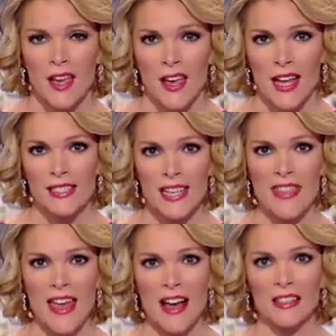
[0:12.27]
Instead,
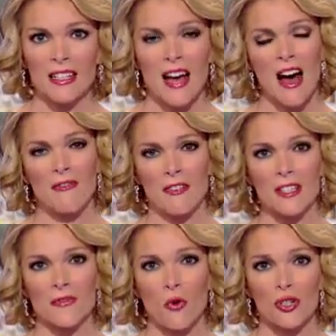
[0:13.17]
they held a
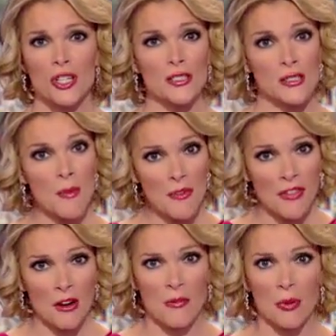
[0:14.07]
conference for just some of
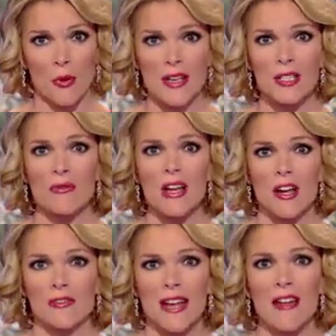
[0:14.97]
their employees,
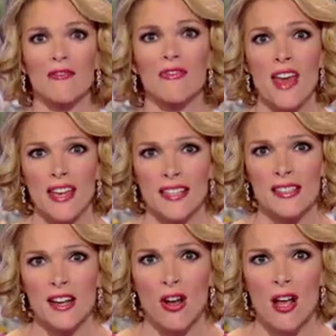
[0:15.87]
300 out in Vegas,
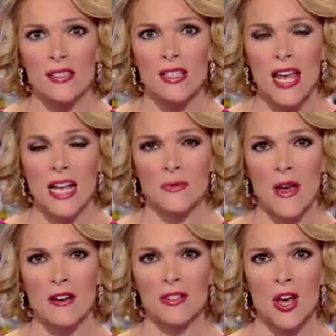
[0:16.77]
that cost the
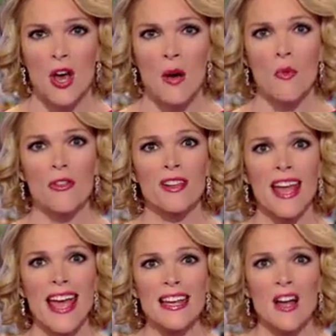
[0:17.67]
taxpayers more than
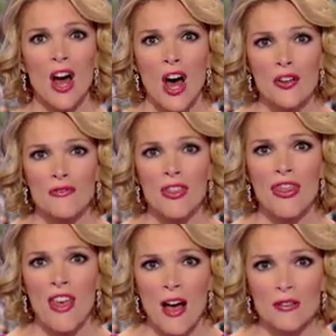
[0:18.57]

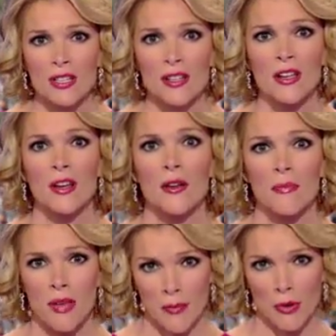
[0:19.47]
$800,000
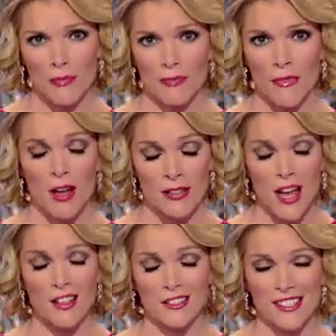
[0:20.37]

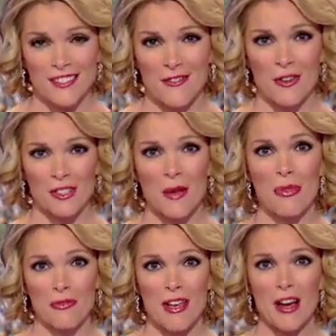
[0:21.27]
dollars for some
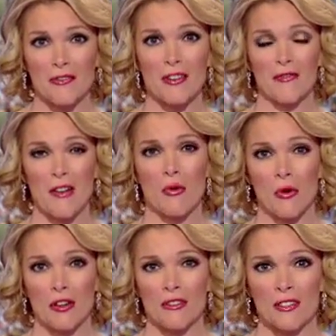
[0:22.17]
300 federal
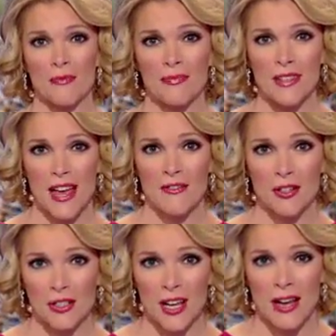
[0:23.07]
workers to have a
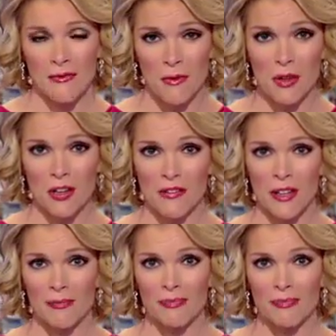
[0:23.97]
good time from the look of it.